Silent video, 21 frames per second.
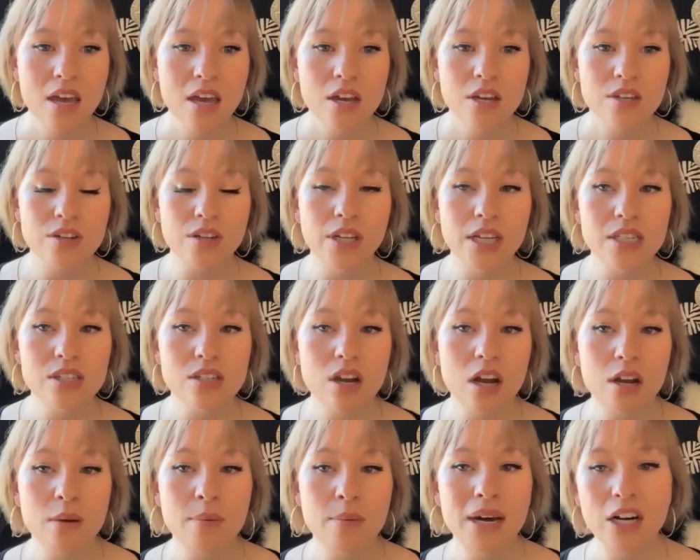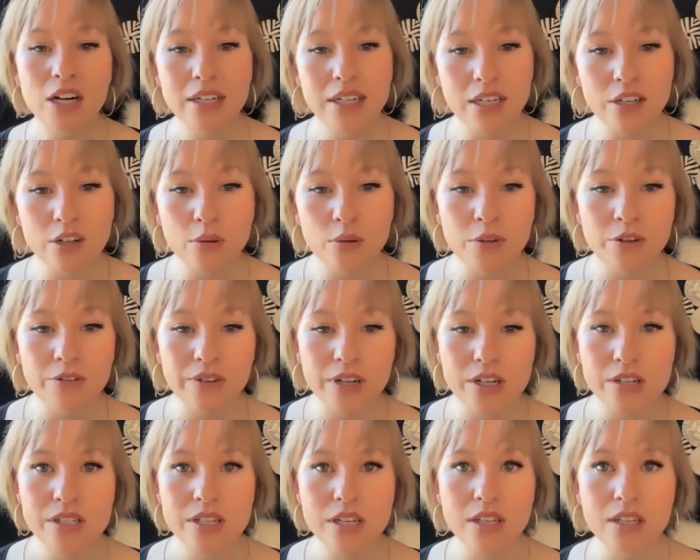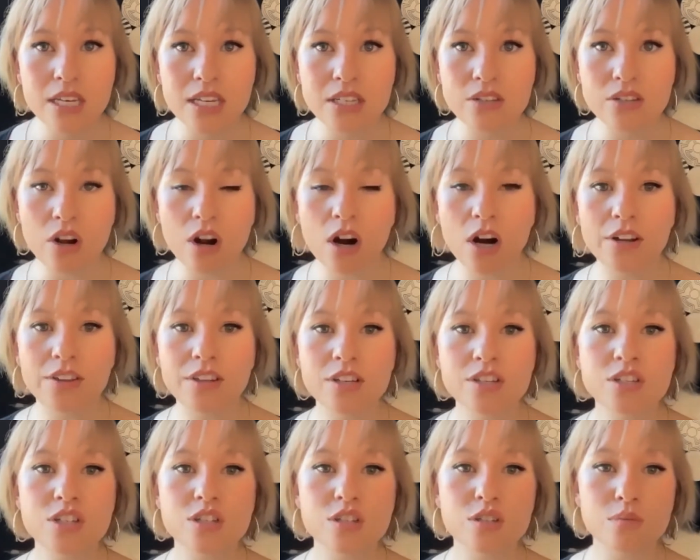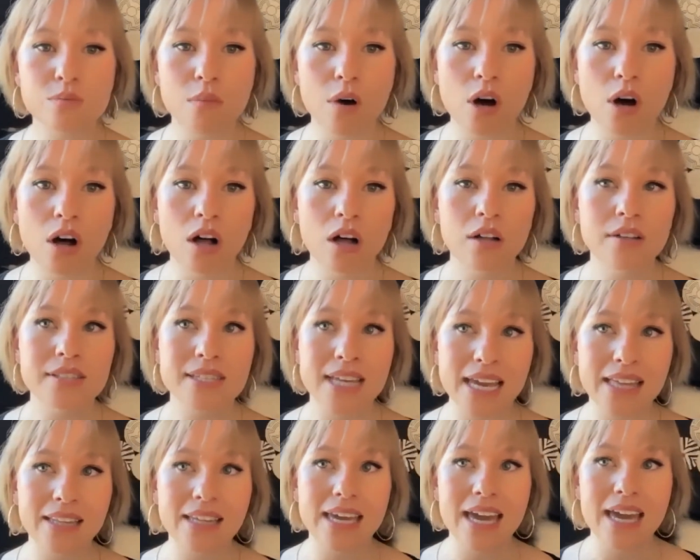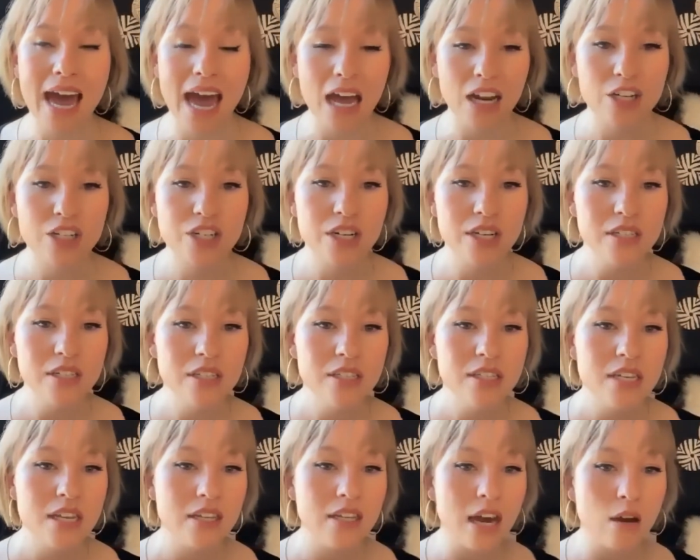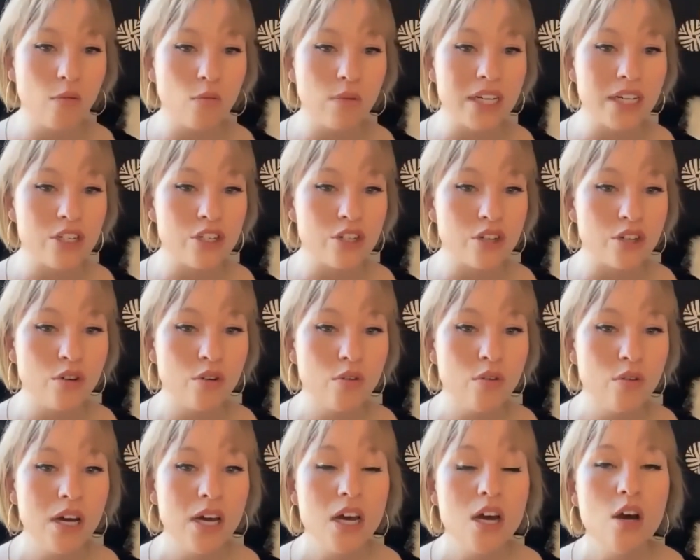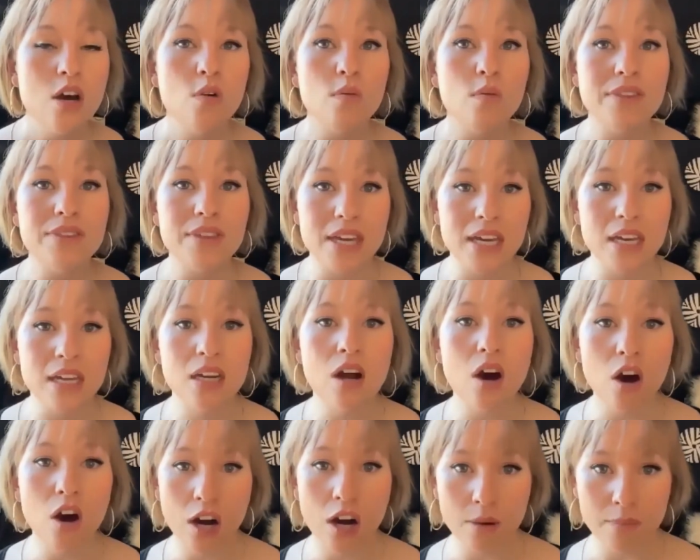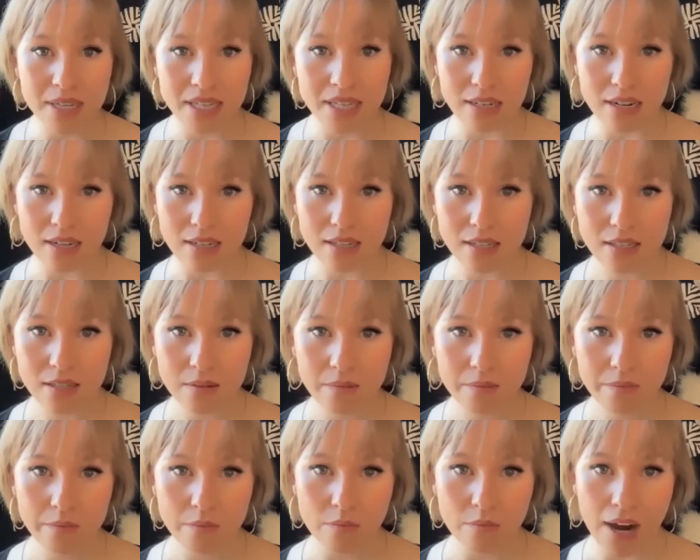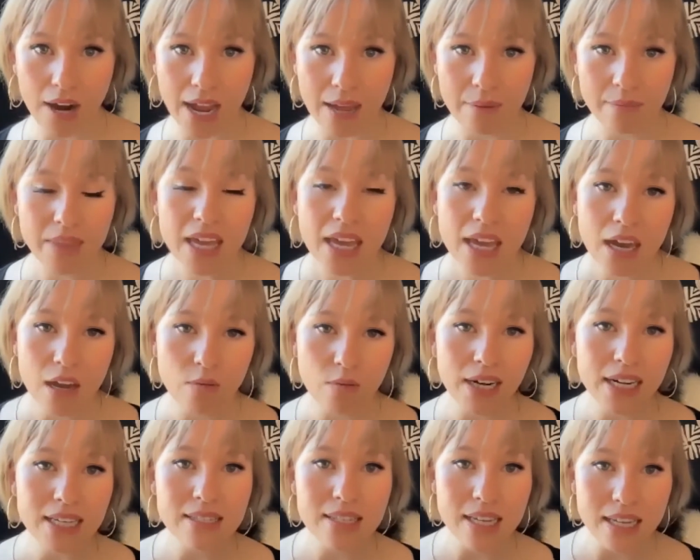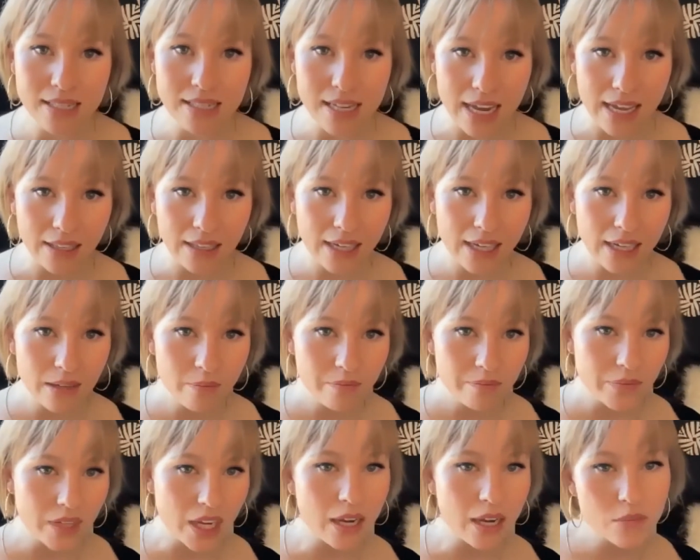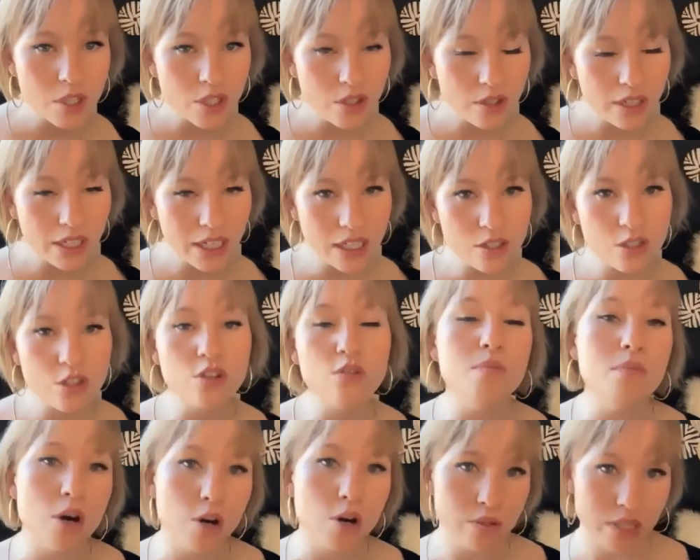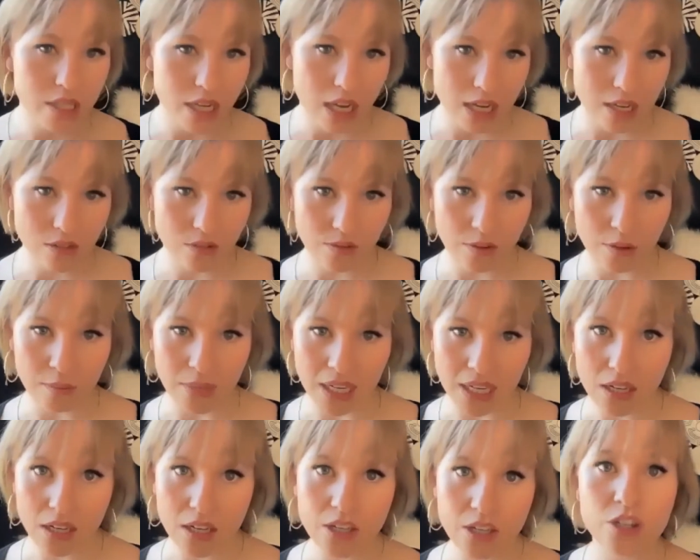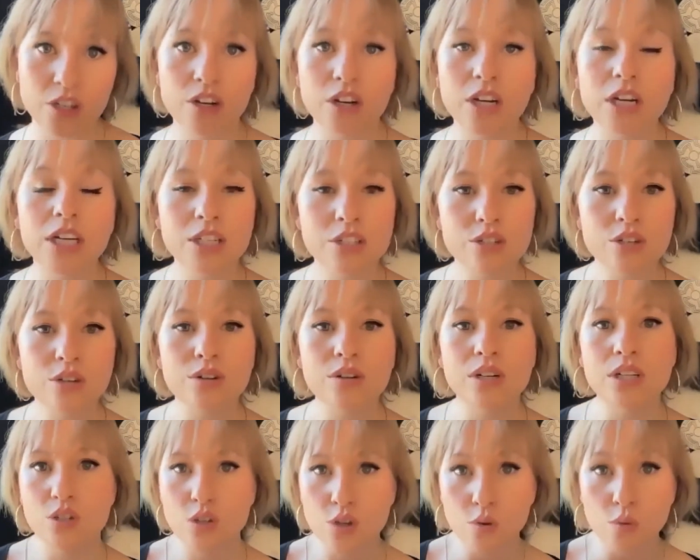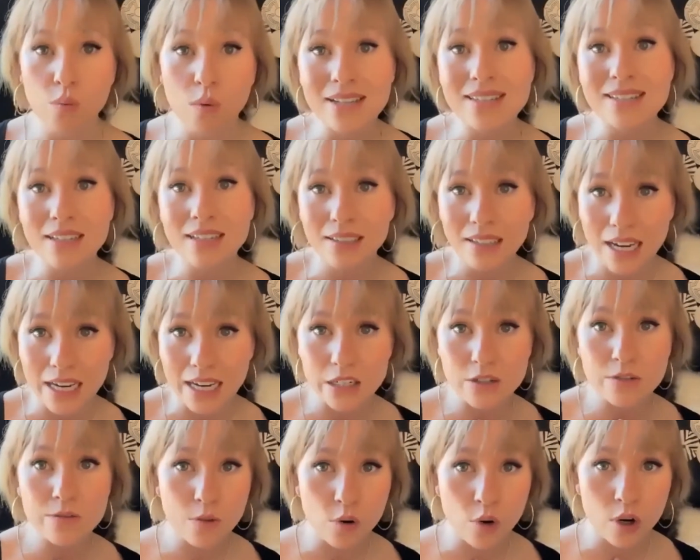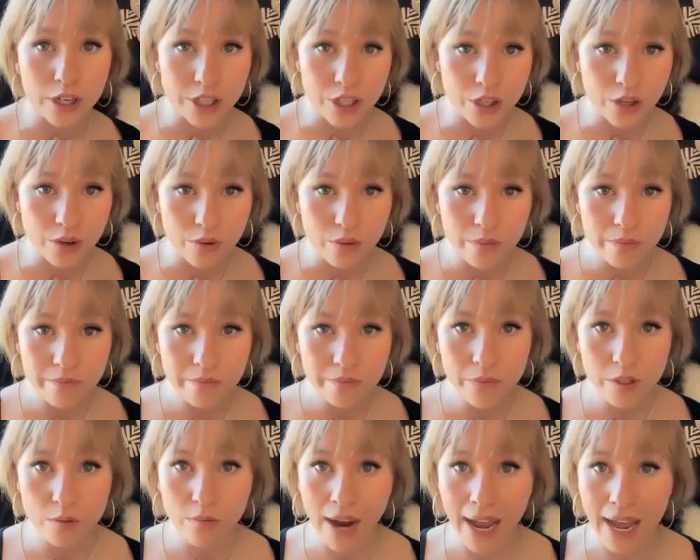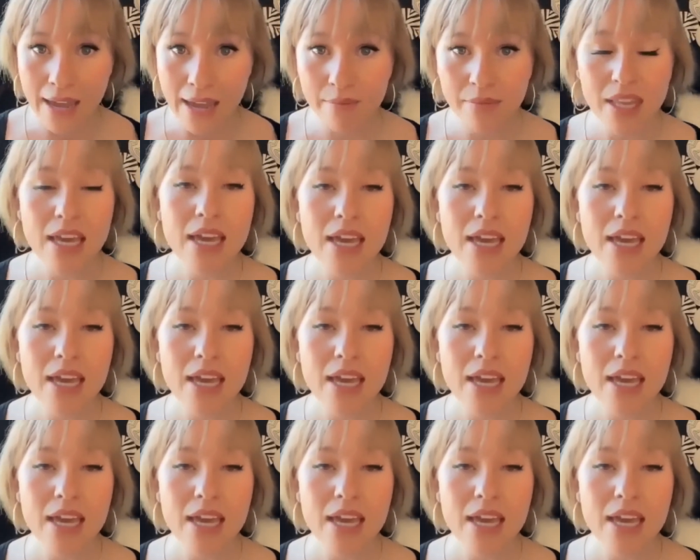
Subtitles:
So let's talk about our needle movers. These are the small daily actions that we do within our business, right? And when I say daily, I'm tuning into most days for me. You're going to tune into what's aligned for you, right?